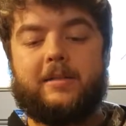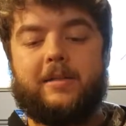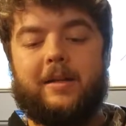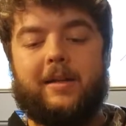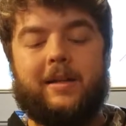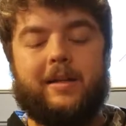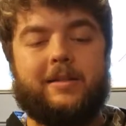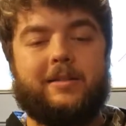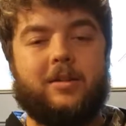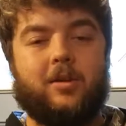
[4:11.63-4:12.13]
It
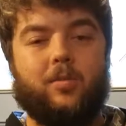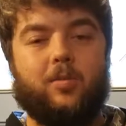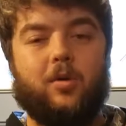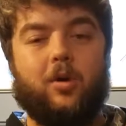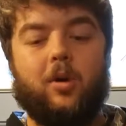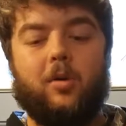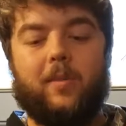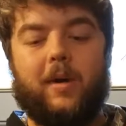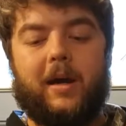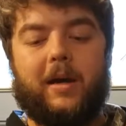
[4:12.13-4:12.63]
is their
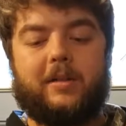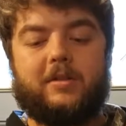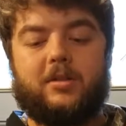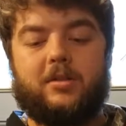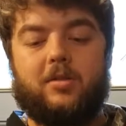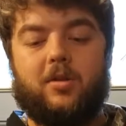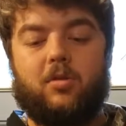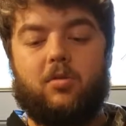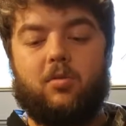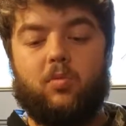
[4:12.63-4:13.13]
Pro
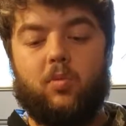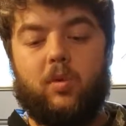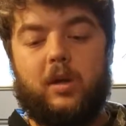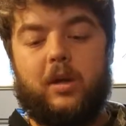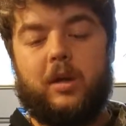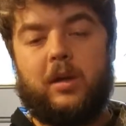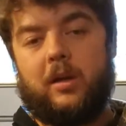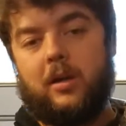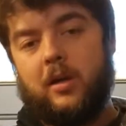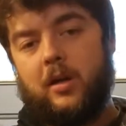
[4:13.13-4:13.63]
Max
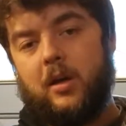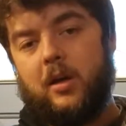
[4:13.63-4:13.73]
3.